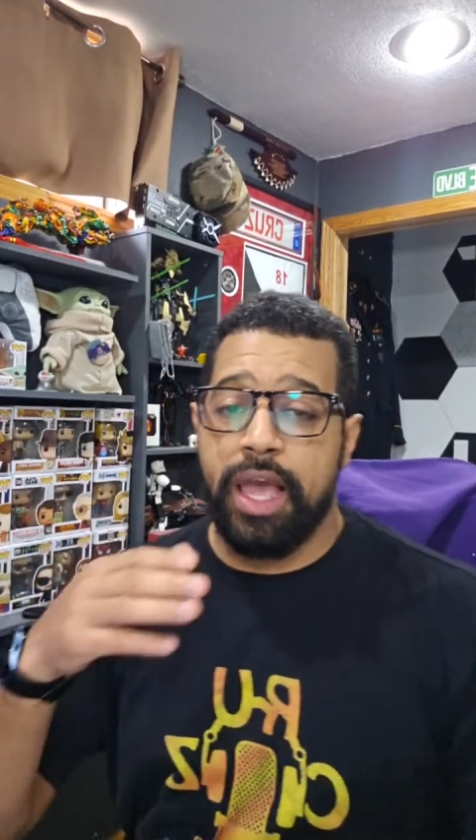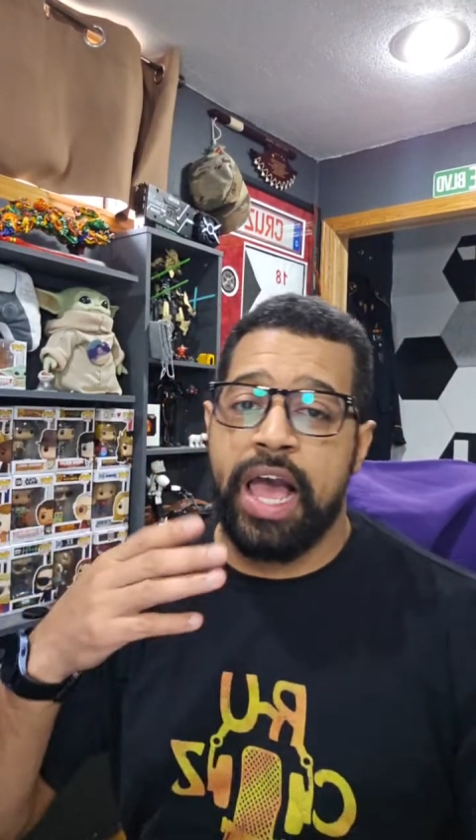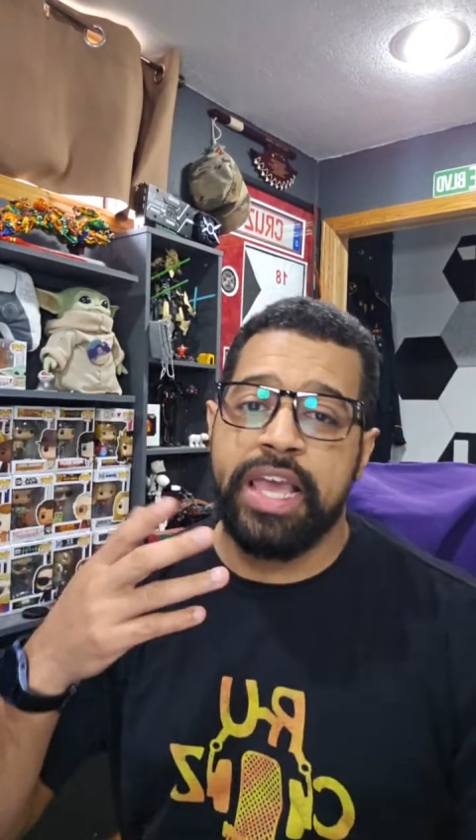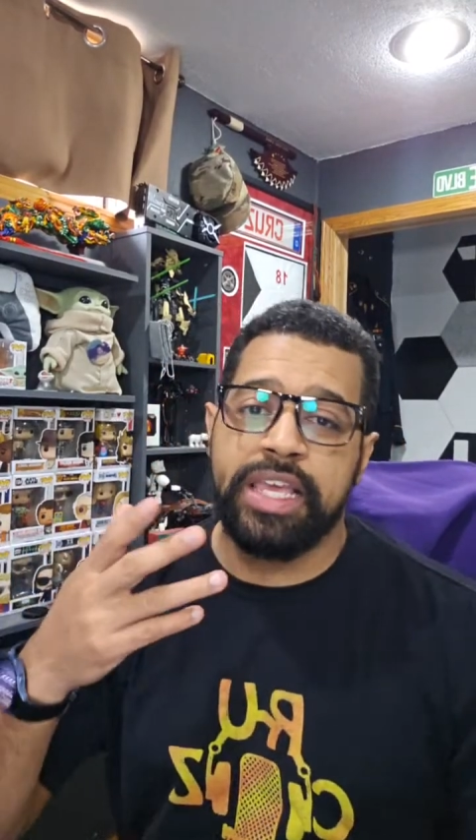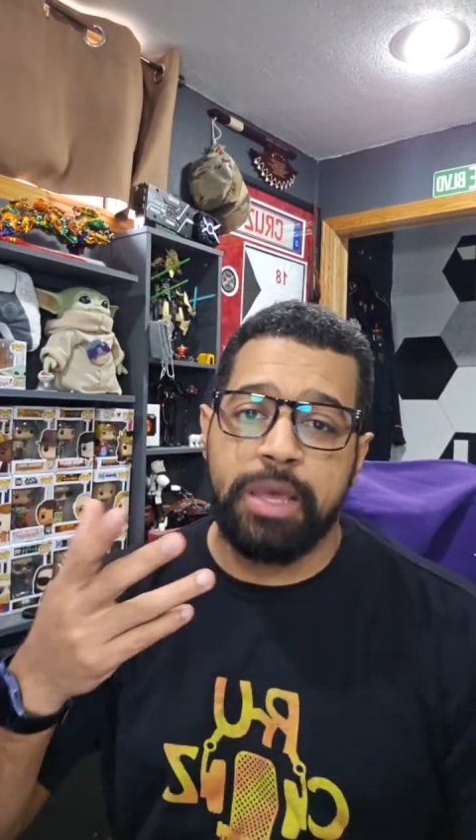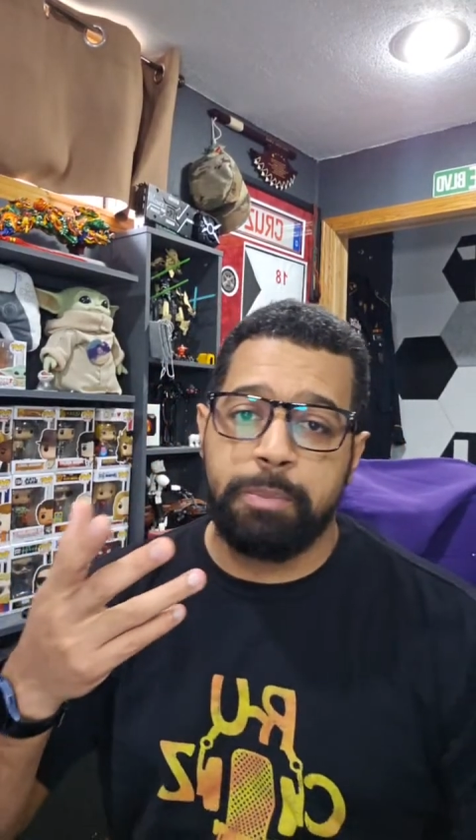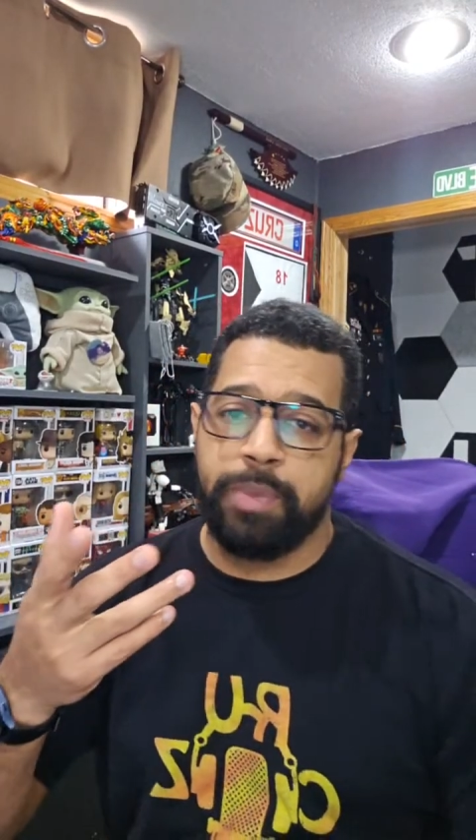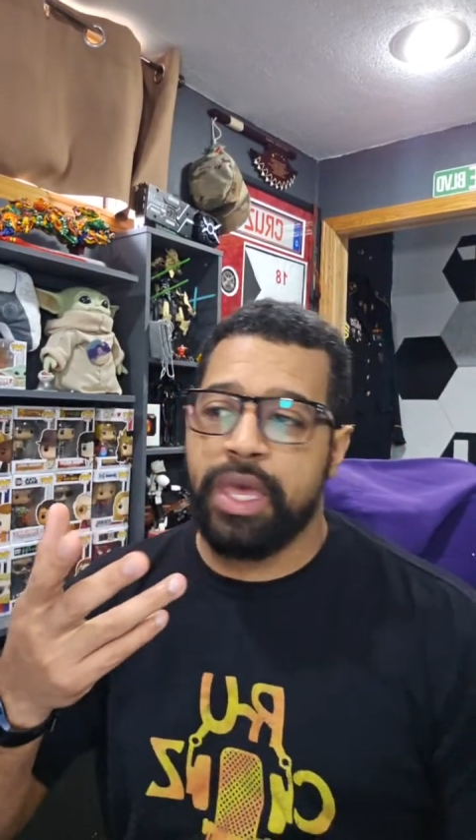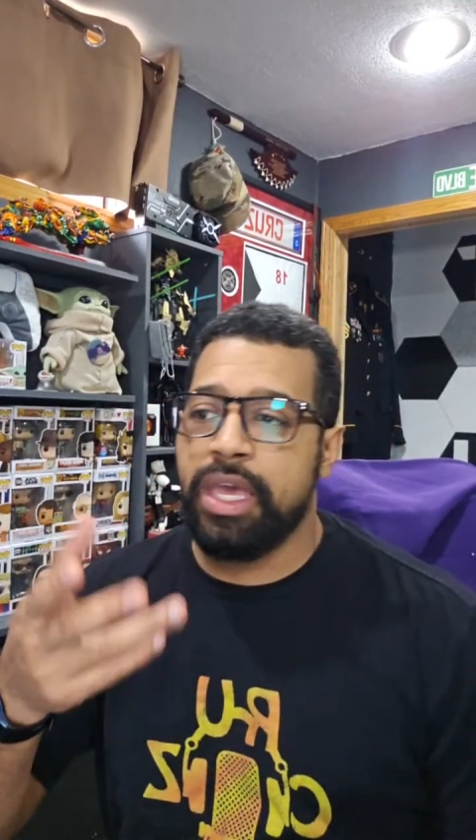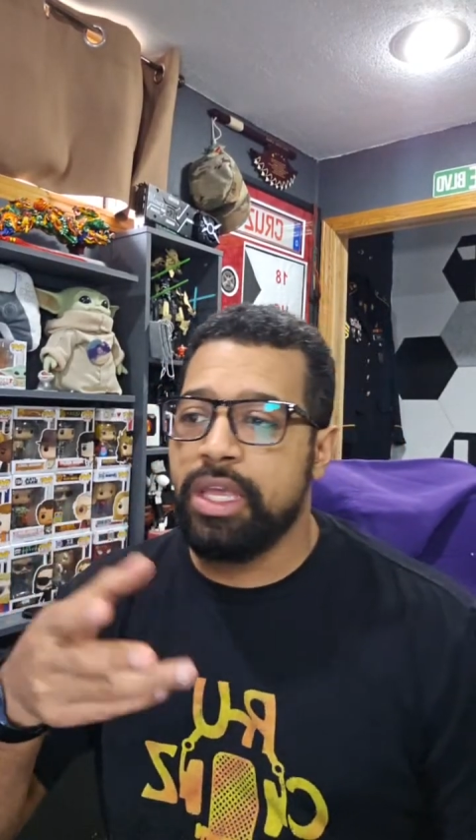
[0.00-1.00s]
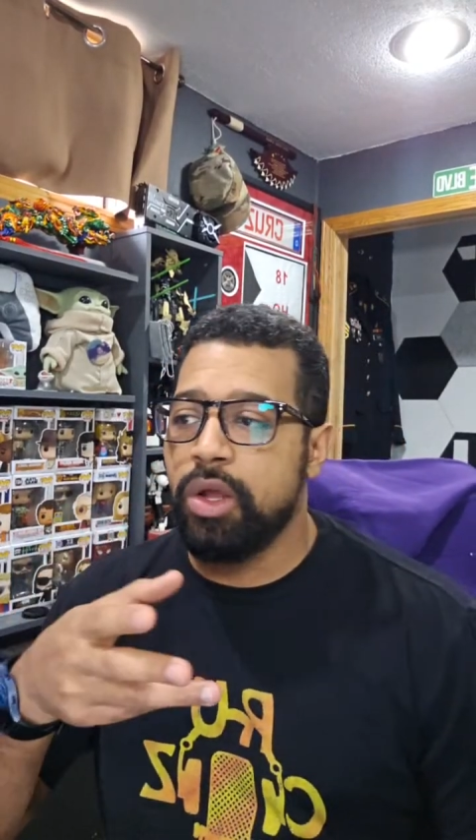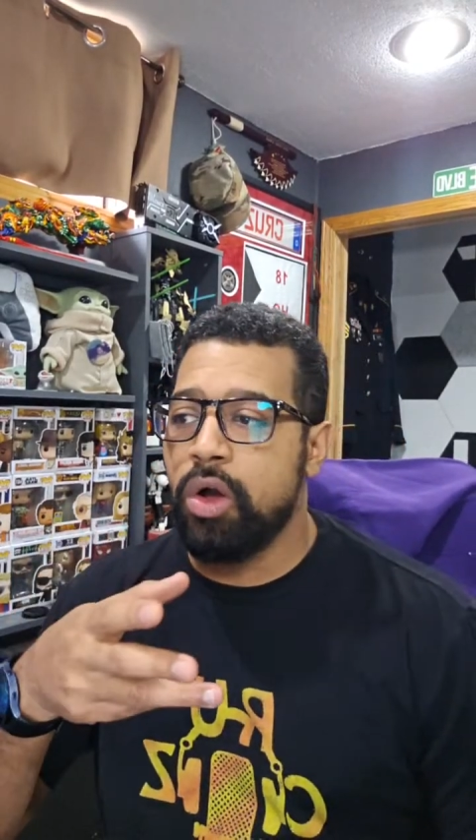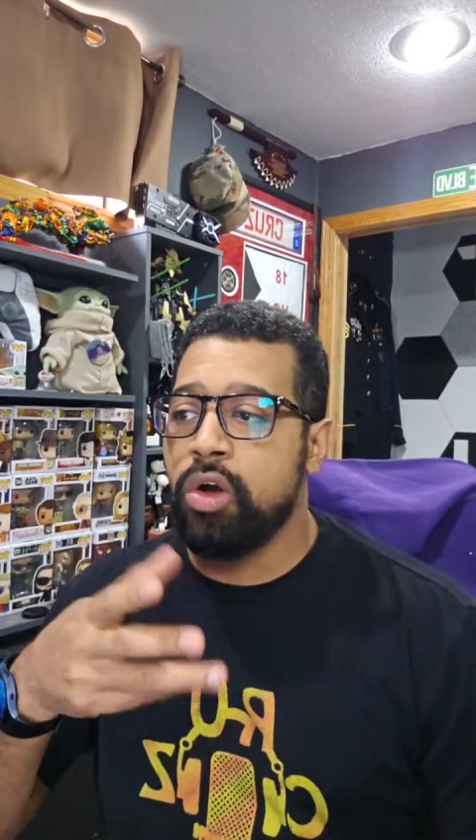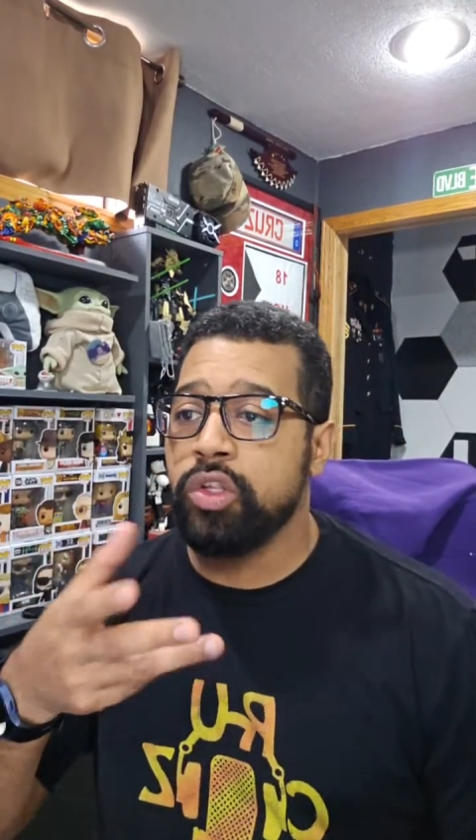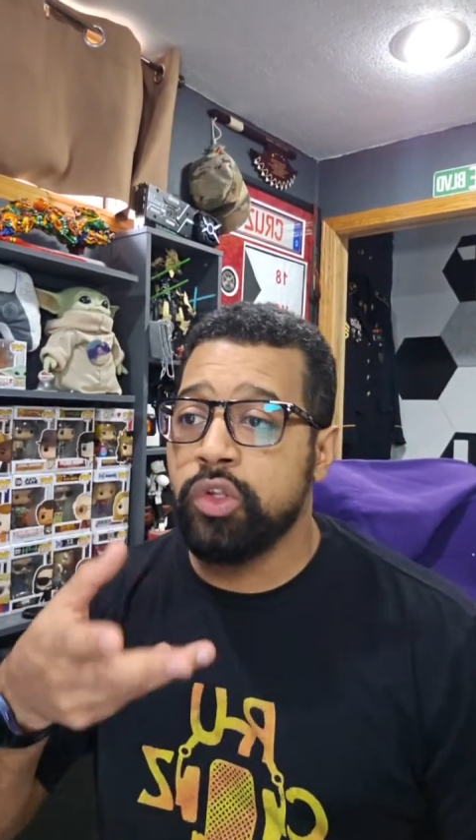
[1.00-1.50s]
I get paid
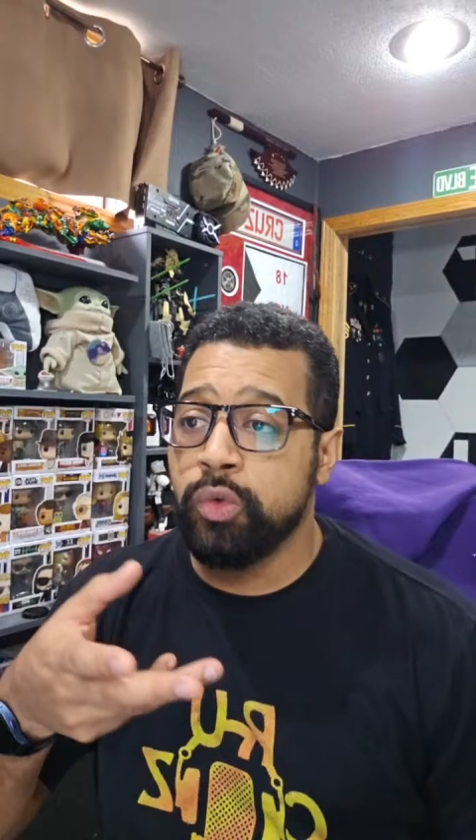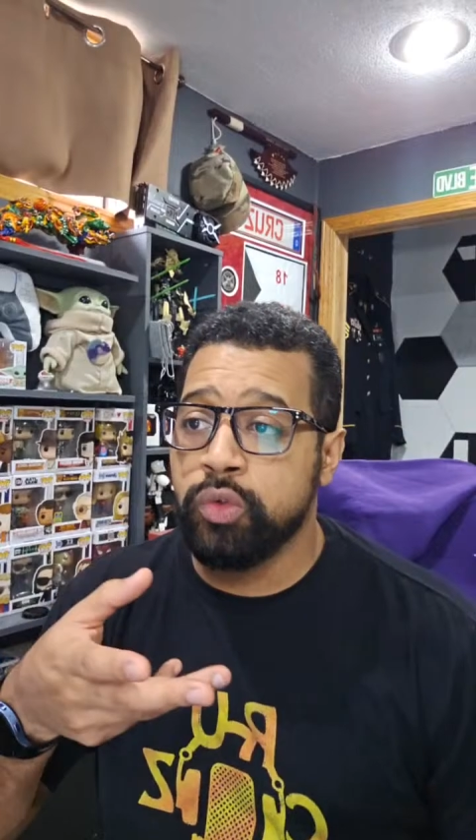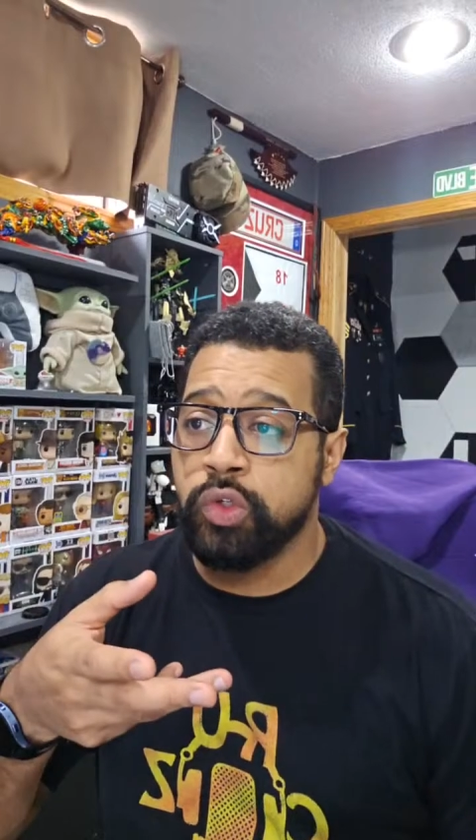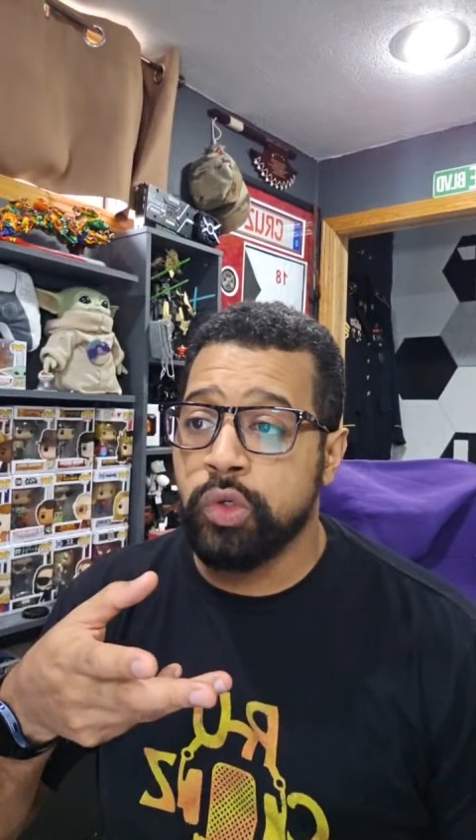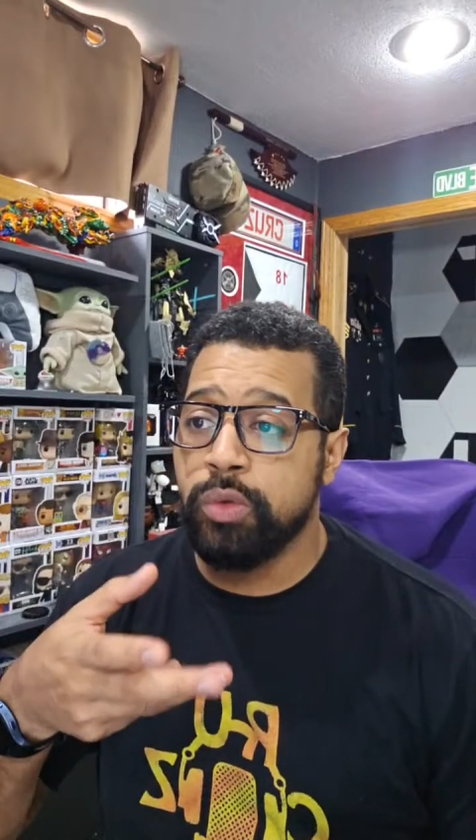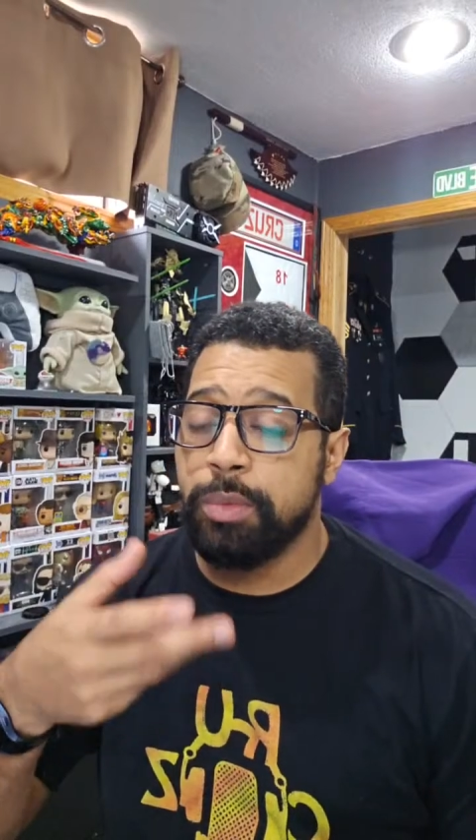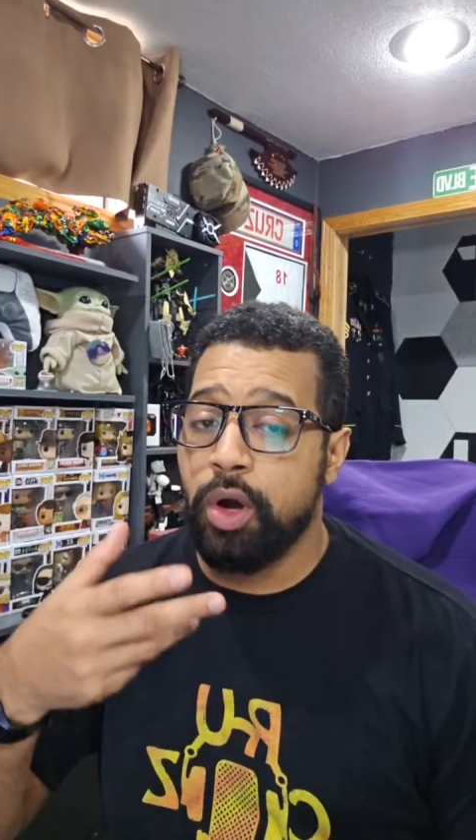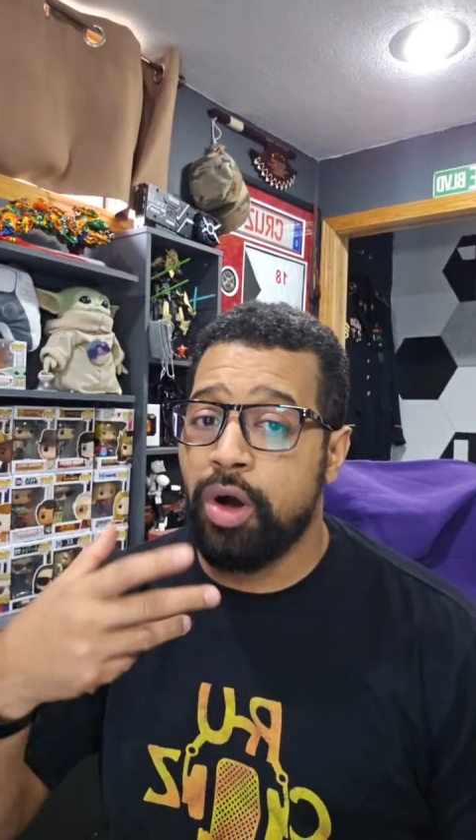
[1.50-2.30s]
on YouTube